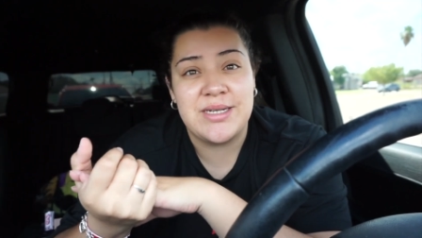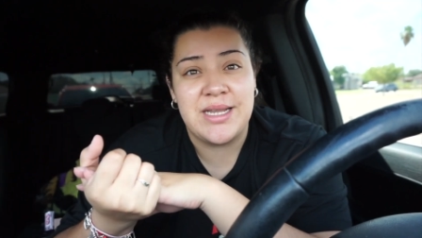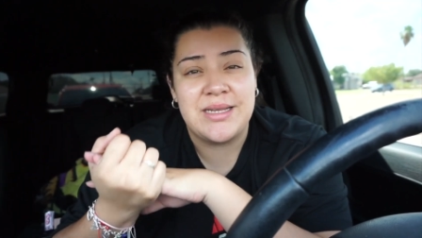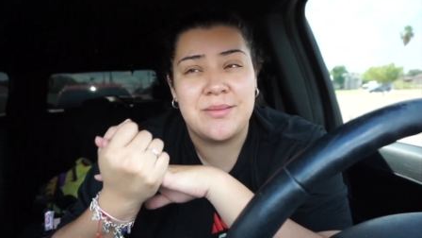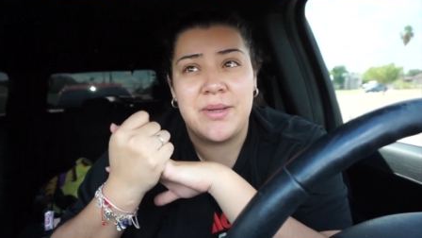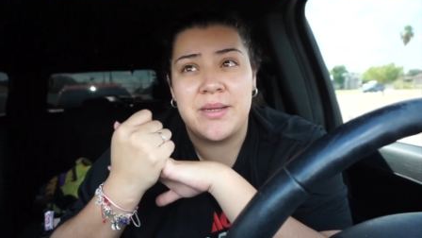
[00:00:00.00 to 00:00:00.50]

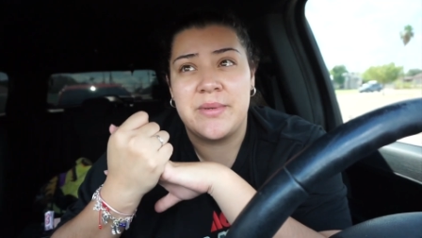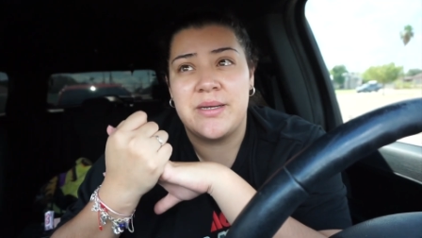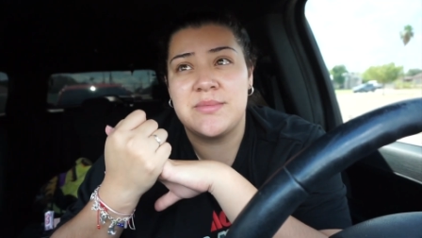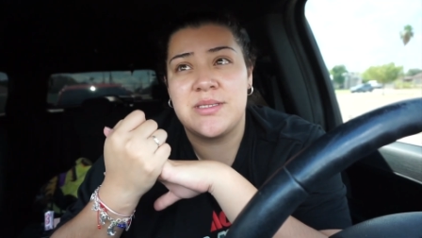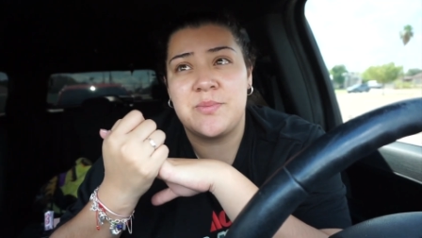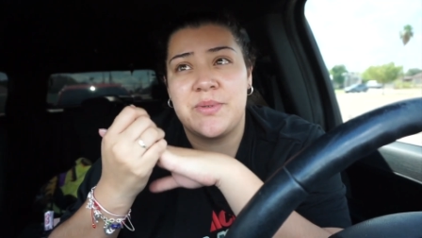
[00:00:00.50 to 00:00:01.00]
Like my
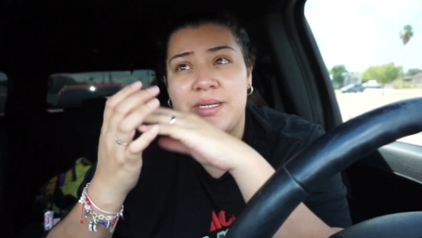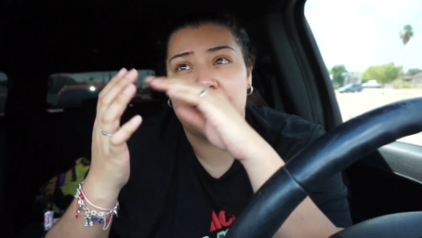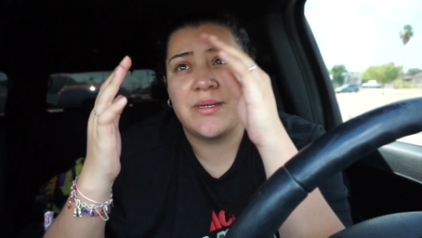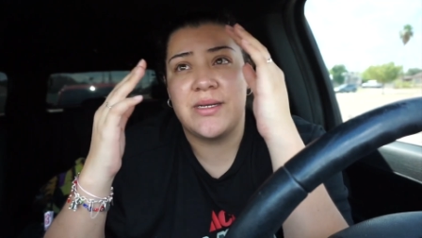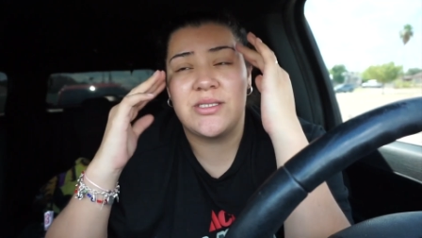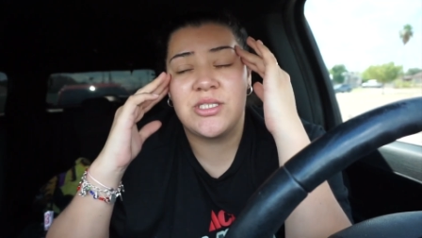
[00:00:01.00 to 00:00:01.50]
mom's pretty
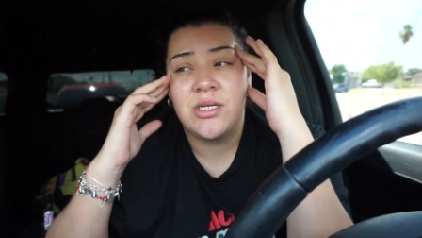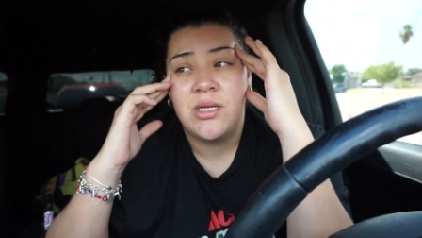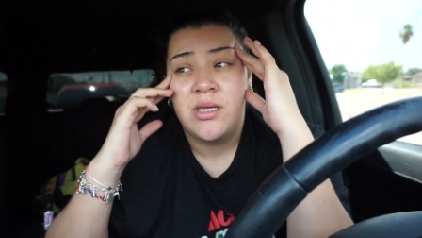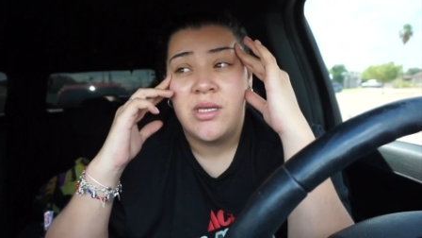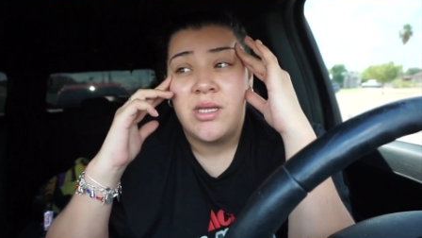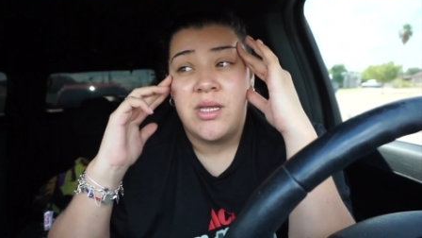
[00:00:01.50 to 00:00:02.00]
much
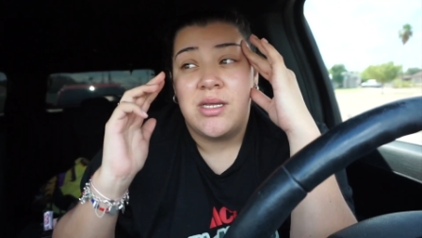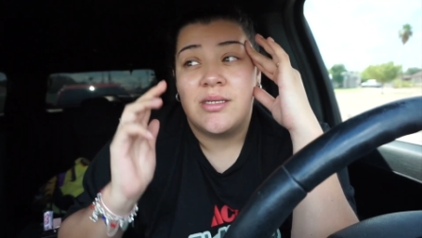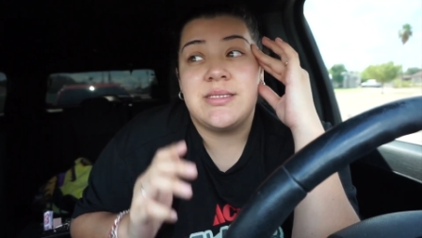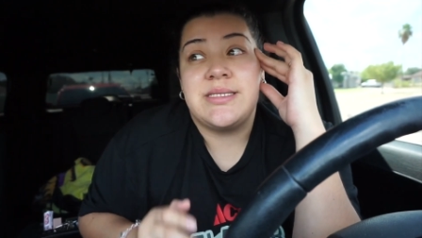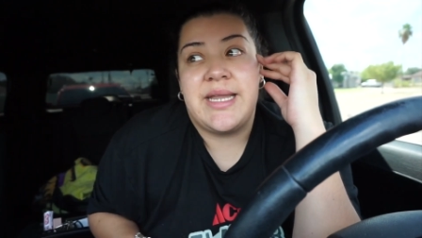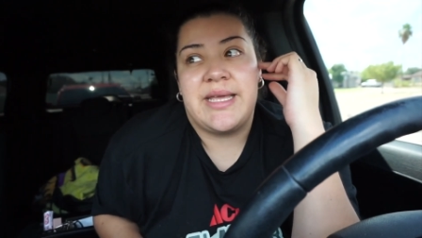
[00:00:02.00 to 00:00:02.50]

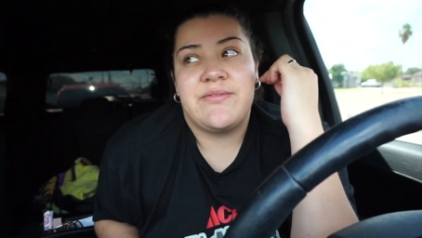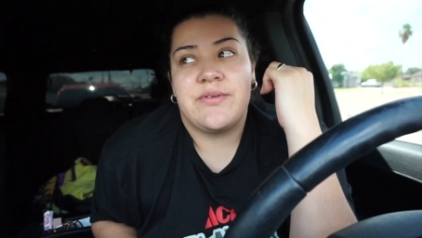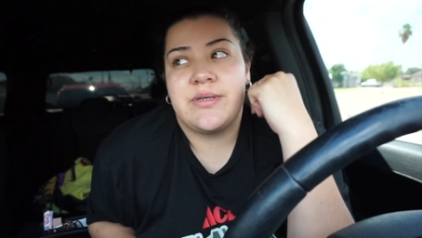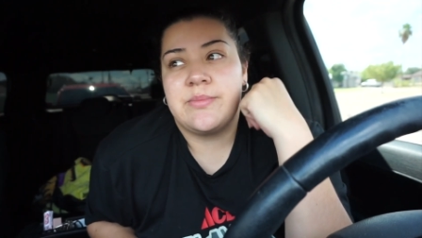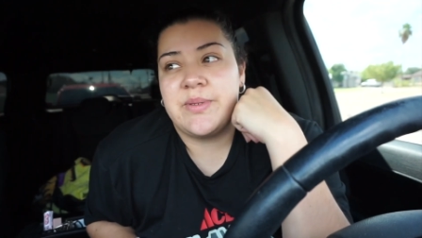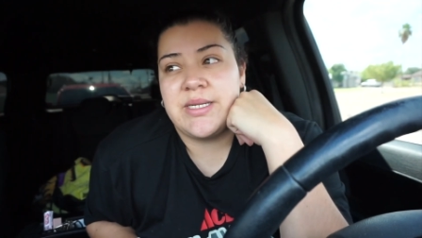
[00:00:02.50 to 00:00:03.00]

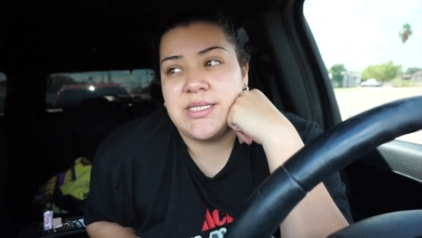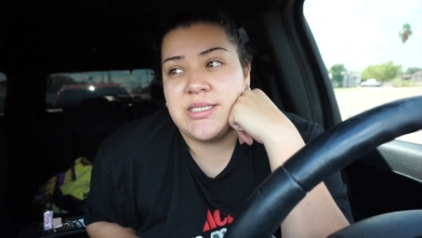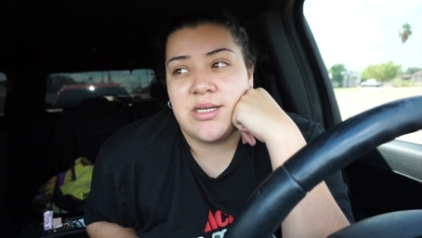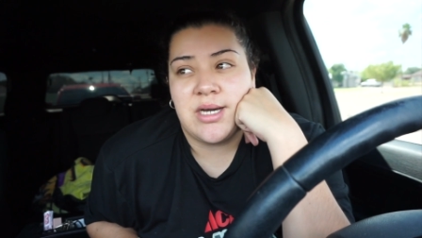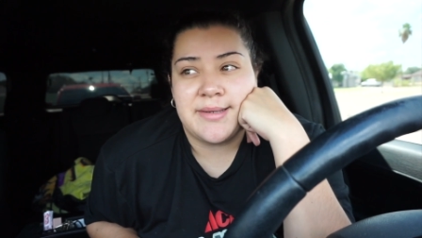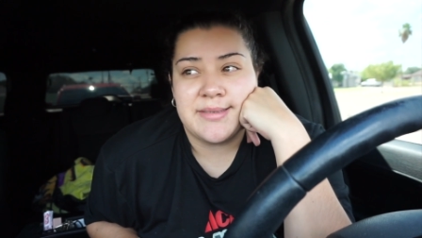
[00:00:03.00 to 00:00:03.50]
never been in
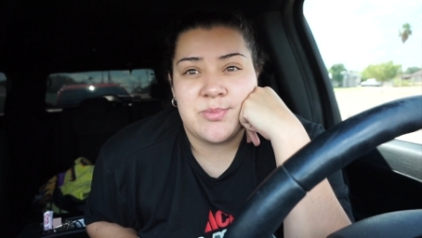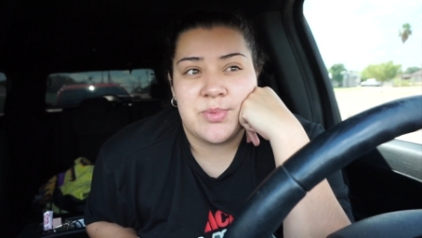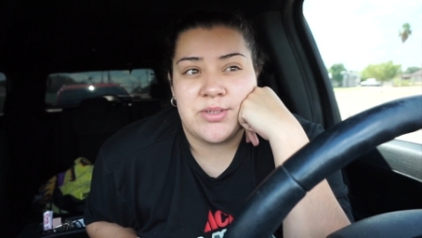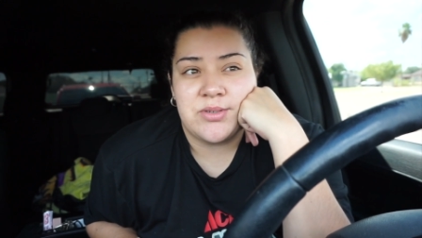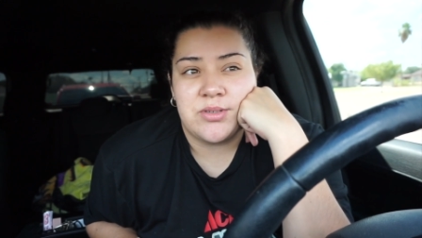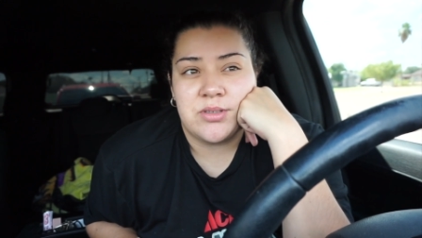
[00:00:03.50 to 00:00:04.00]
a
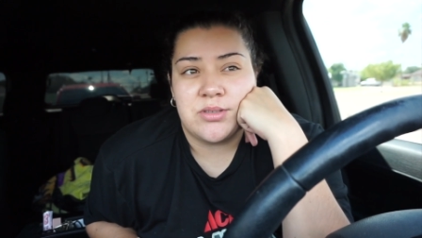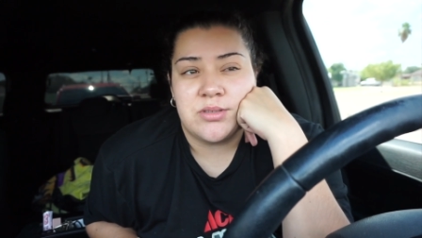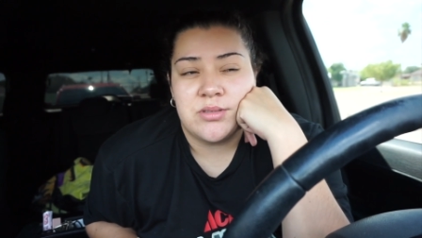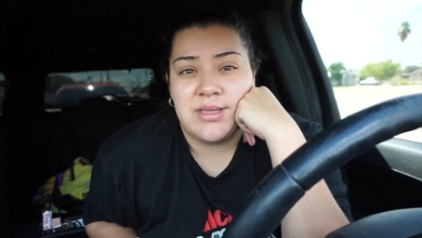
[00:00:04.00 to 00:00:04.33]
hospital